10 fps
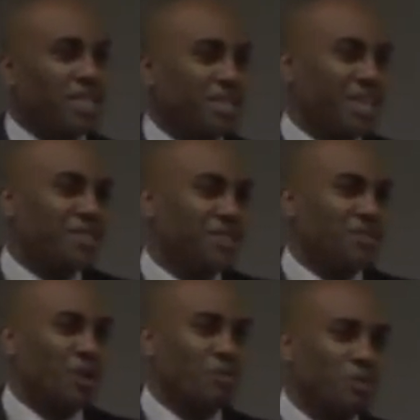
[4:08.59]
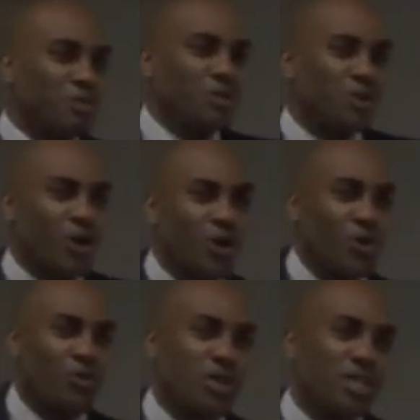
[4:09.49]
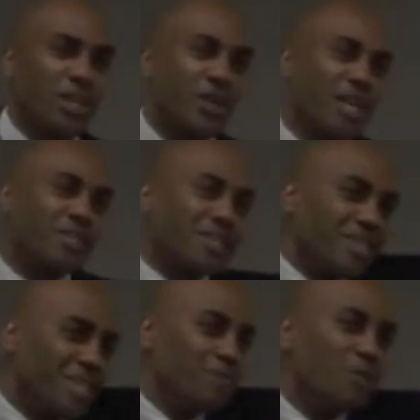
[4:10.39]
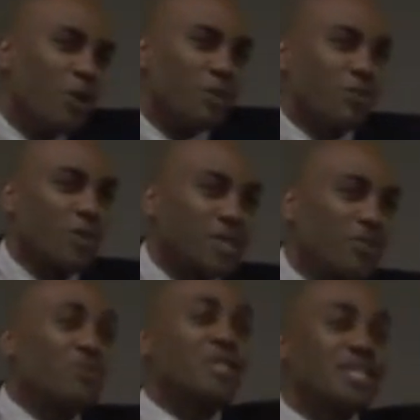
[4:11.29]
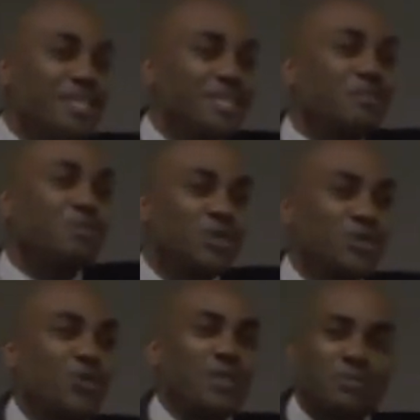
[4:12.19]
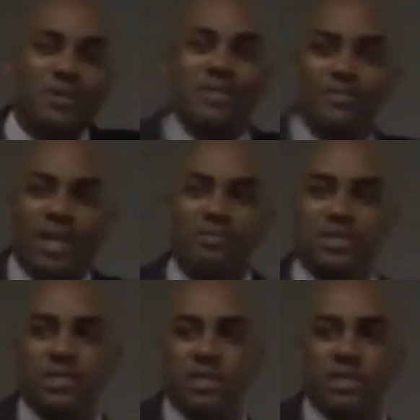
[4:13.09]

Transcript: let these young people go when they're at the key moment where they really need the mentoring to be developed as